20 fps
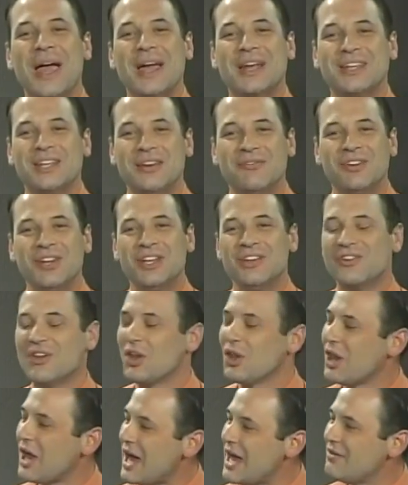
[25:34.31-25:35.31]
activities
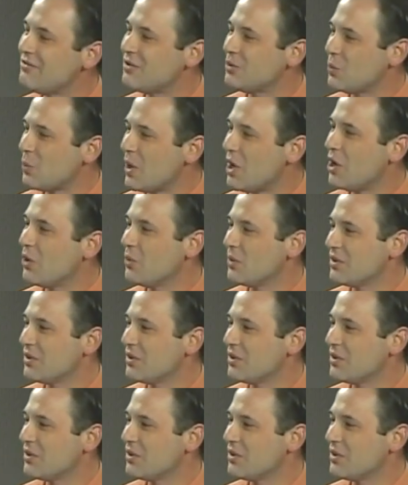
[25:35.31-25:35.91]
alive and well